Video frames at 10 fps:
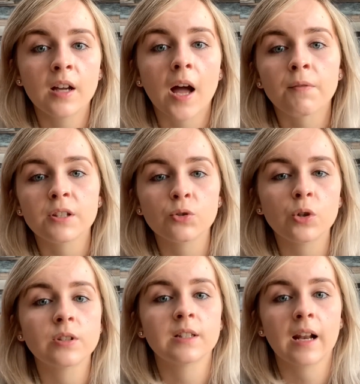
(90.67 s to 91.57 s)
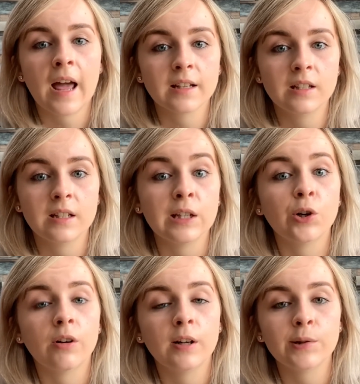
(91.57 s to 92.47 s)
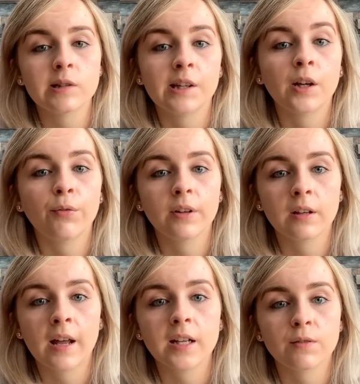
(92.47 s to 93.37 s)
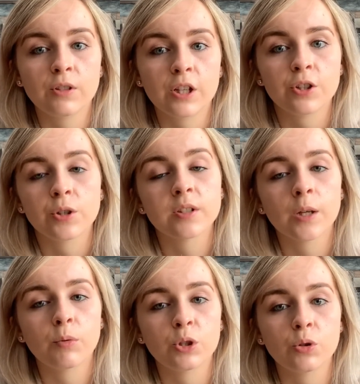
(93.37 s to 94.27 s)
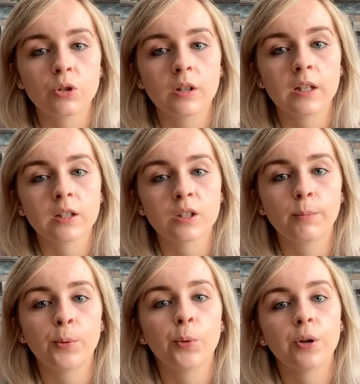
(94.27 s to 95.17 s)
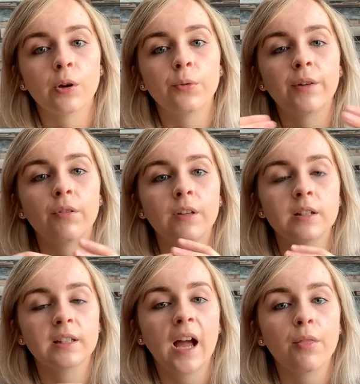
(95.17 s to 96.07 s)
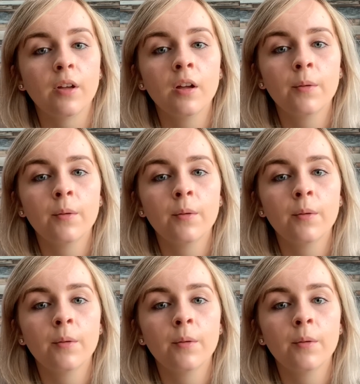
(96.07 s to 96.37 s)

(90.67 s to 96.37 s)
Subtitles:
and this causes a laxity or a loosening of the connective tissues that would usually support and hold everything together